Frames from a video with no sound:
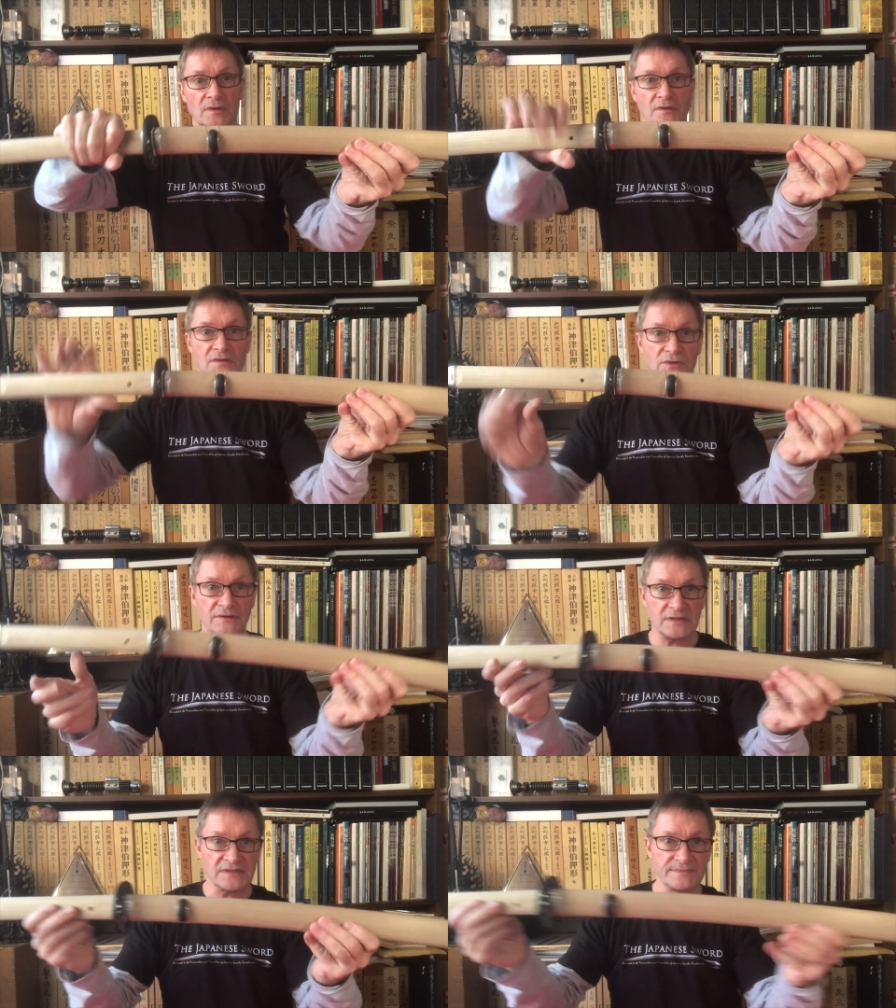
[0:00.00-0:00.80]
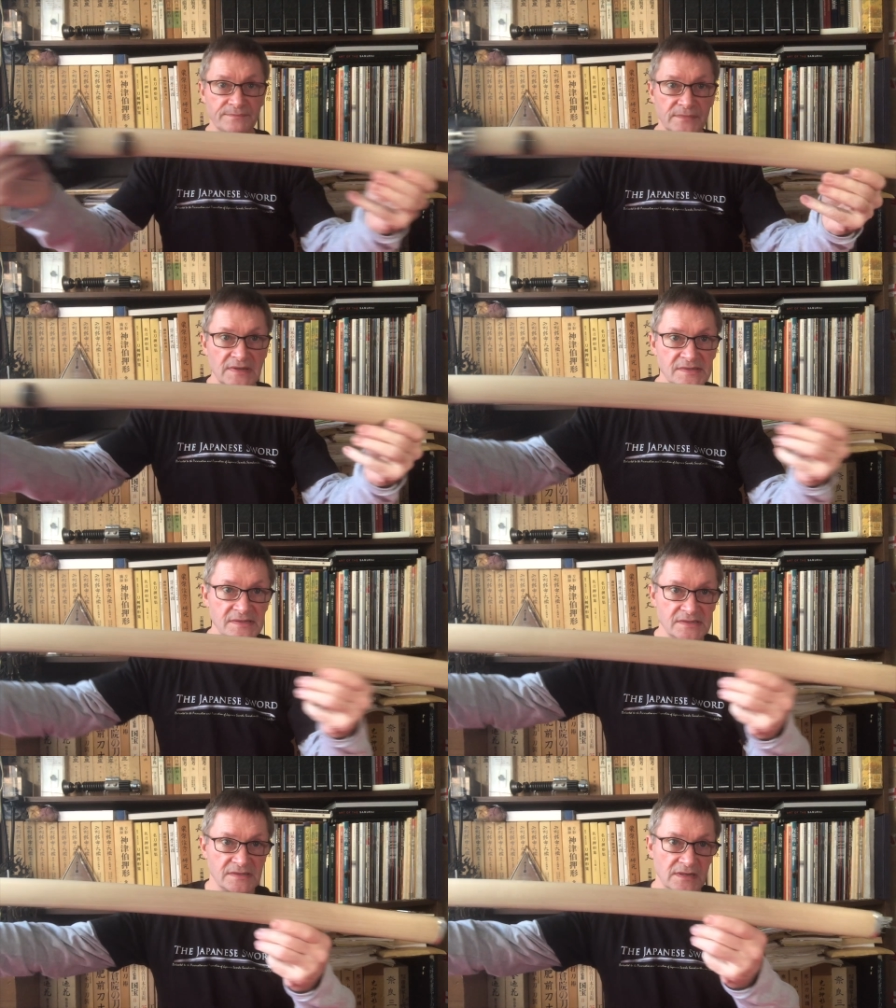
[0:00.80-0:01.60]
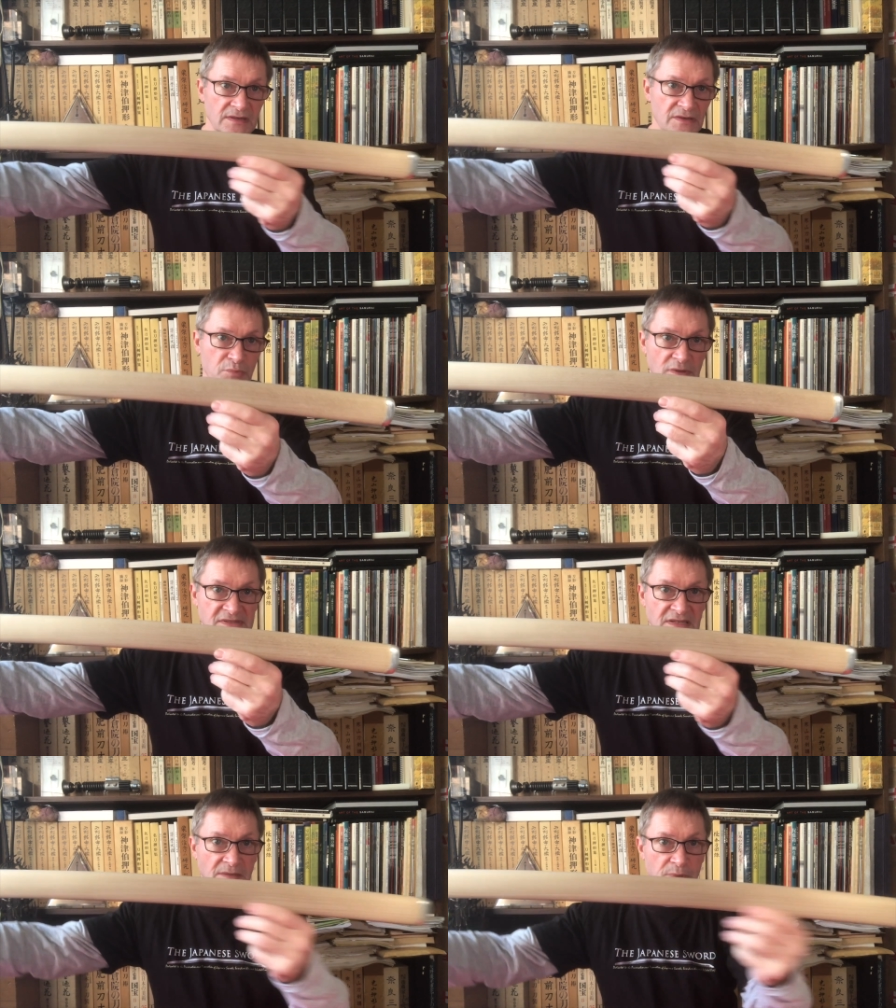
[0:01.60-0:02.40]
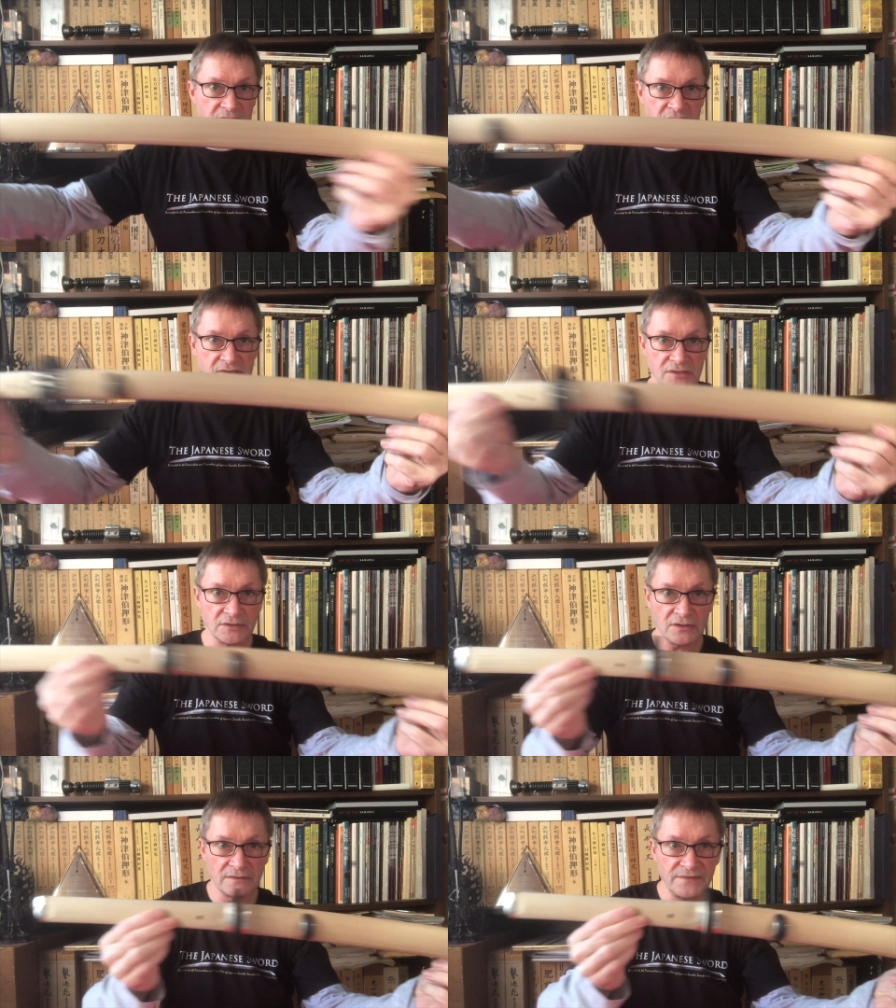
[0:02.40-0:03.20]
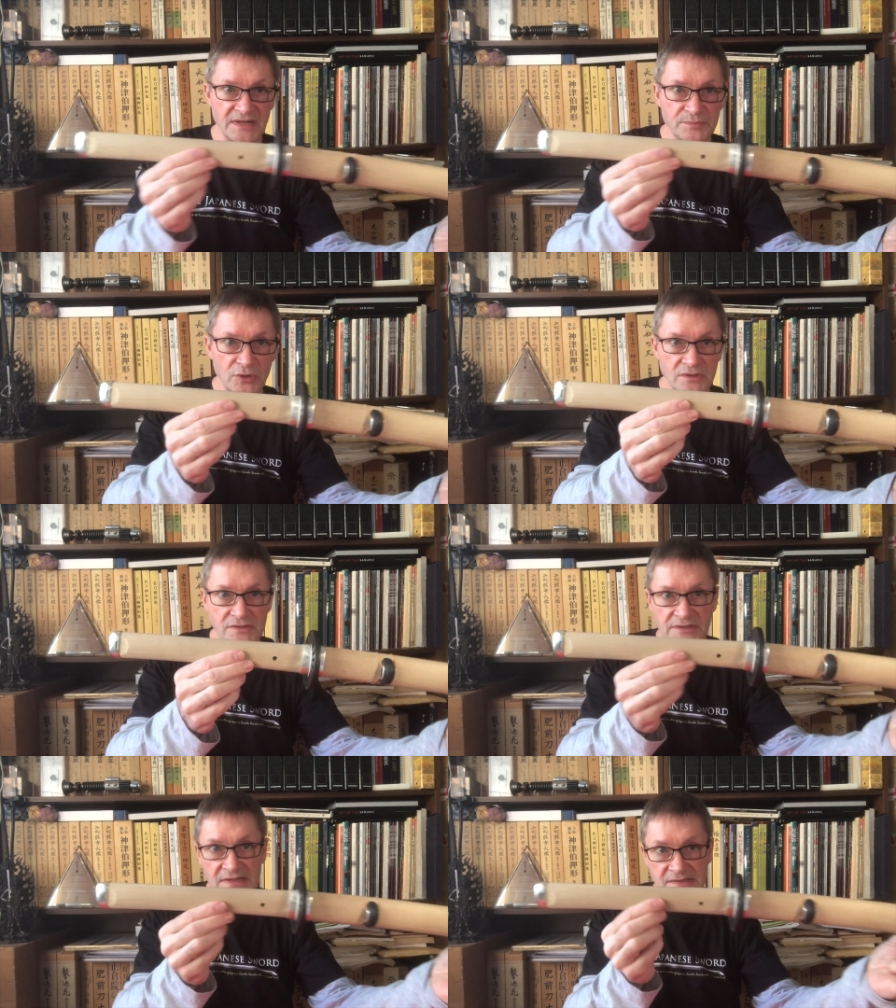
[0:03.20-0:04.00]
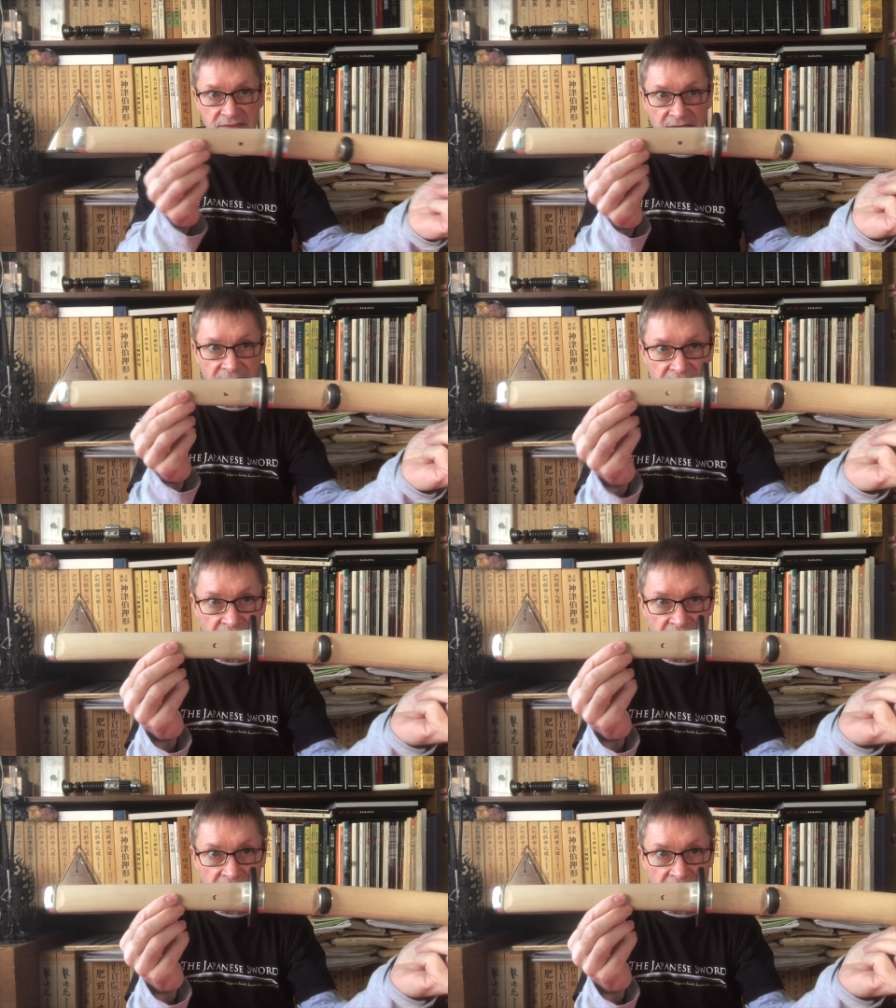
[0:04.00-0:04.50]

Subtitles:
So there it is. This is, you've probably seen the pictures on Facebook. So there's that.